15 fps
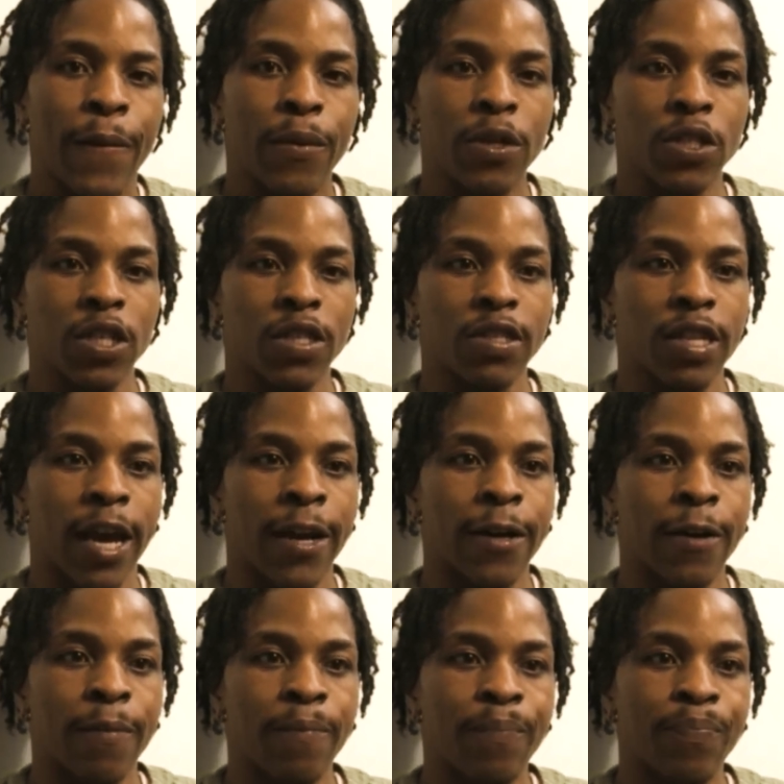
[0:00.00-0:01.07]
was just that
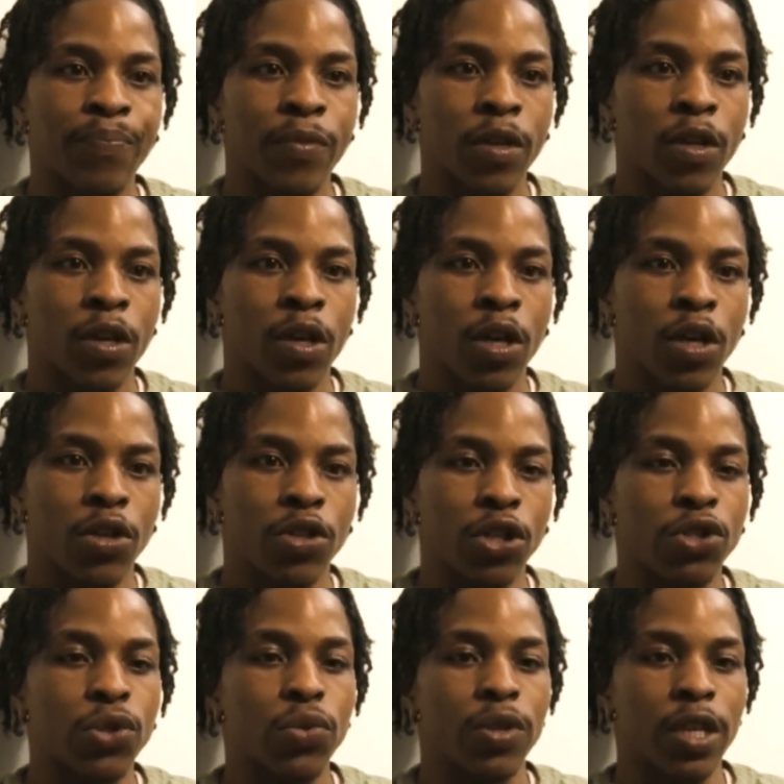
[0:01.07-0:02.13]
the
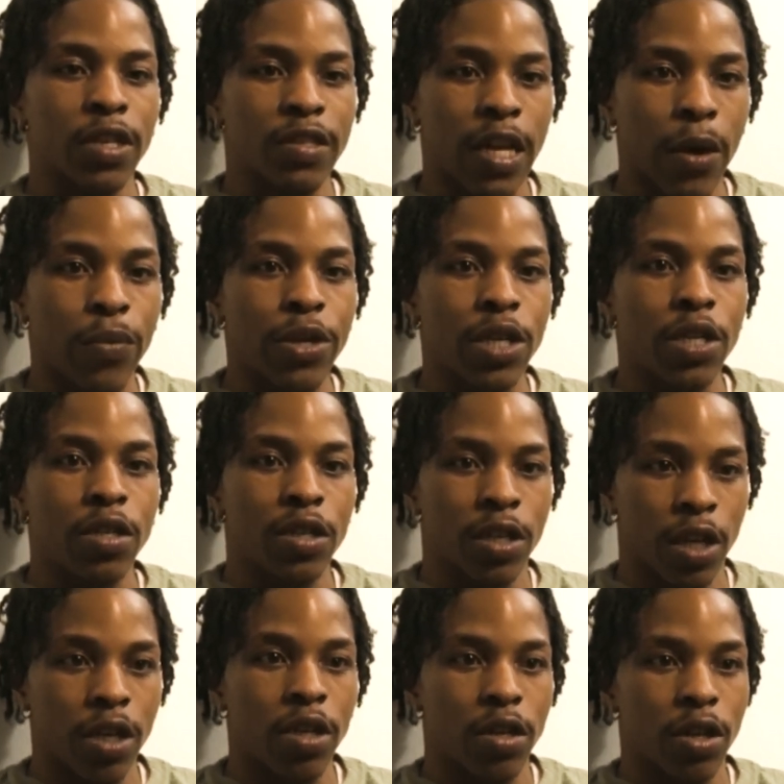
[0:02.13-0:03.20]
two things that we
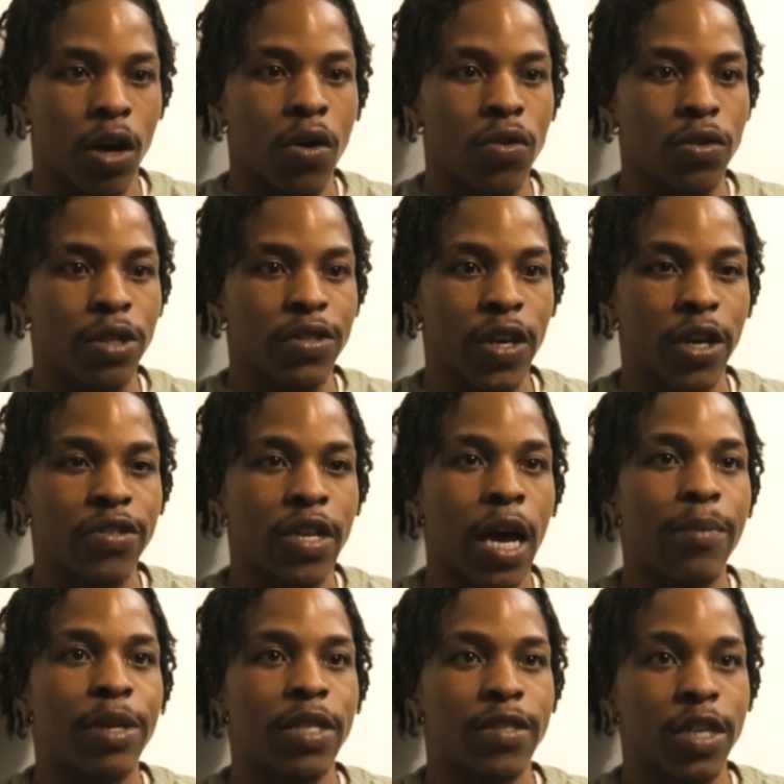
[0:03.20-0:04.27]
can own is our
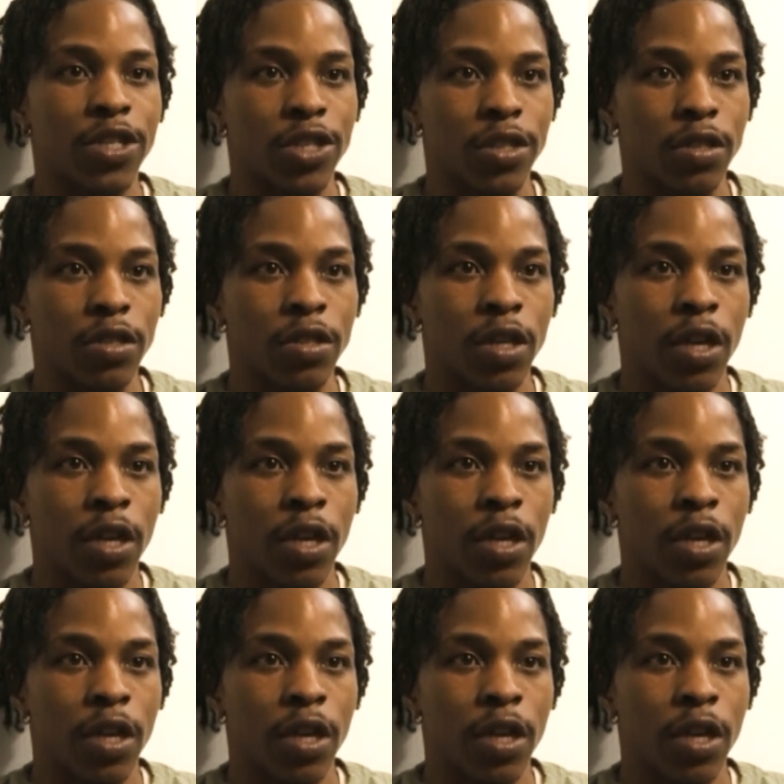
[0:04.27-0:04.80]
time and attention.